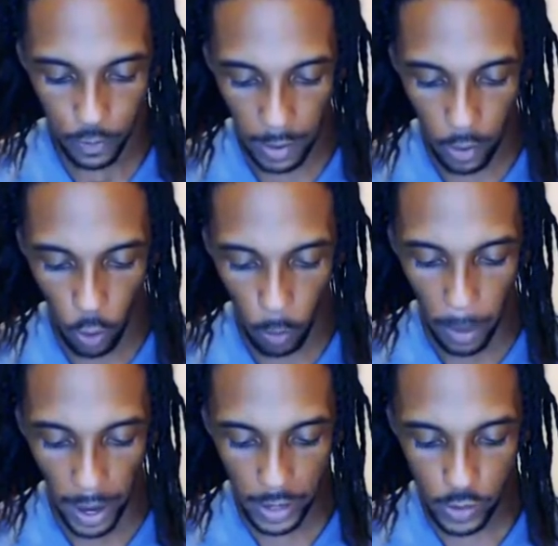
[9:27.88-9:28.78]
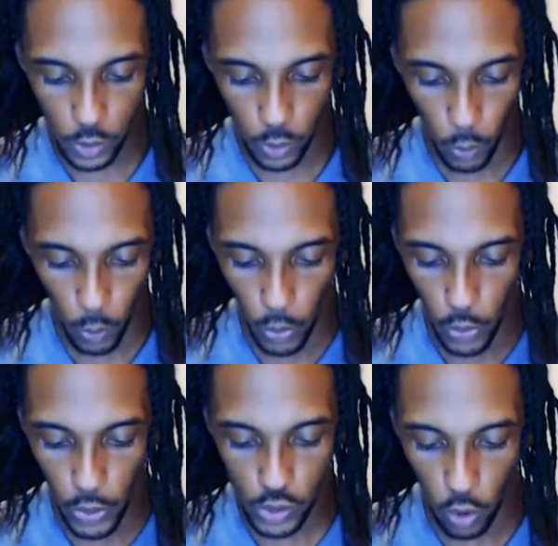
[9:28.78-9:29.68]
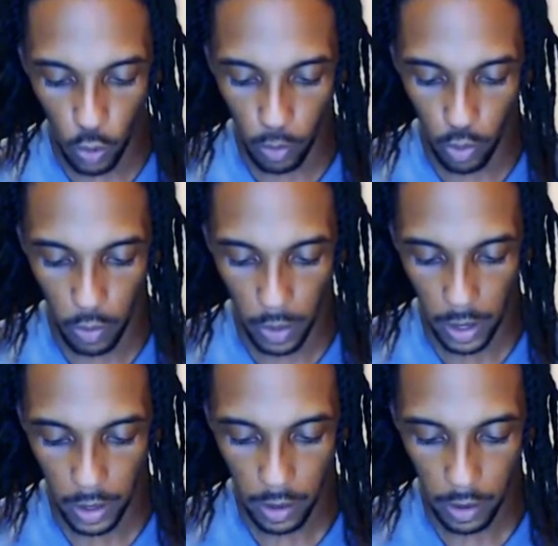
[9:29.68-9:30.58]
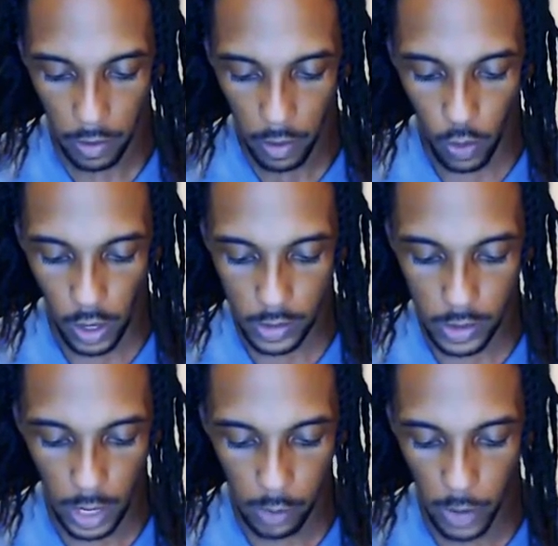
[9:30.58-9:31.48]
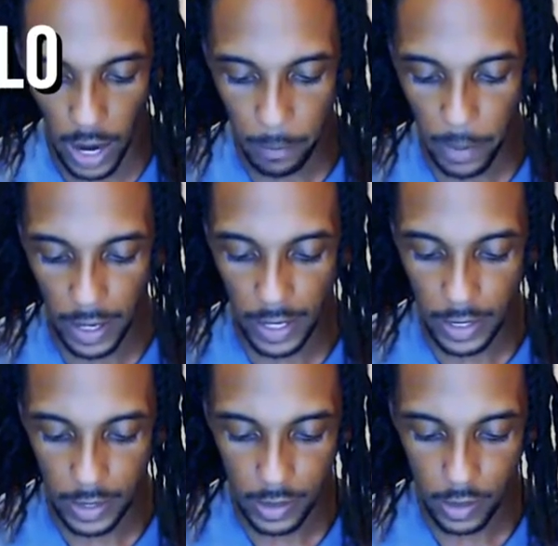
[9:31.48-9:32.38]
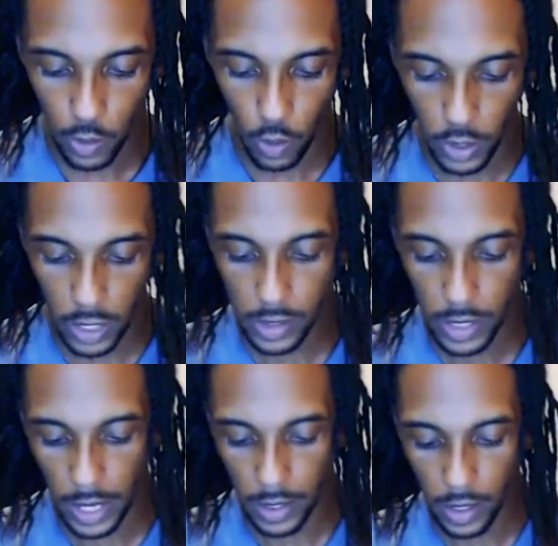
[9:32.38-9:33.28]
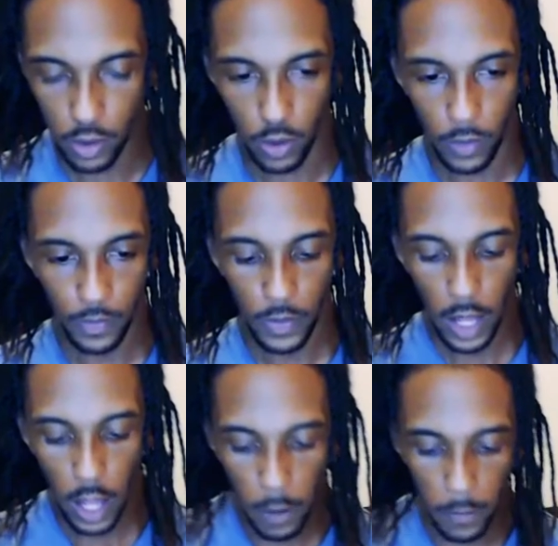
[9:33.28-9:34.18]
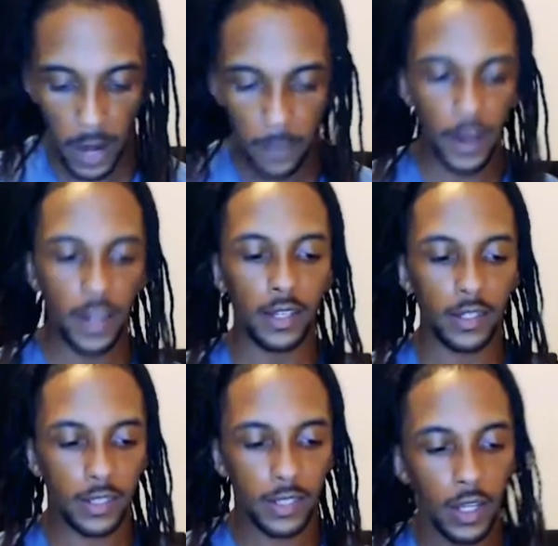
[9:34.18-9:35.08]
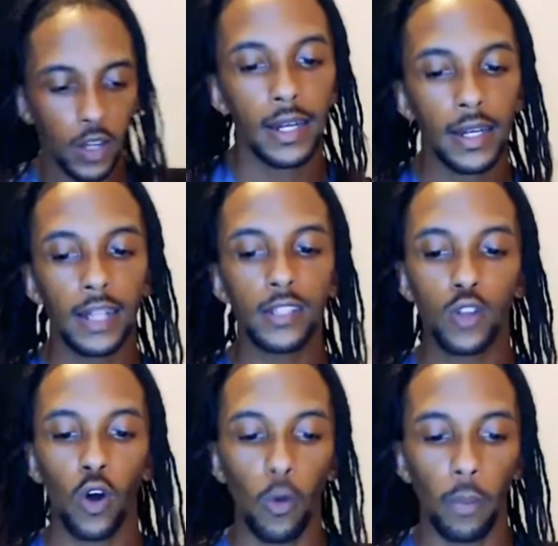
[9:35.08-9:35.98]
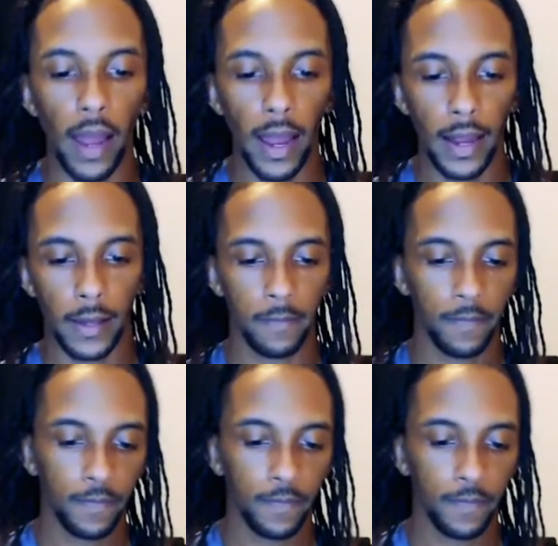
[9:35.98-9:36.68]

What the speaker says: I go back to this homeboy right here where I say va feliz con ese anillo. Va feliz. Let's go back.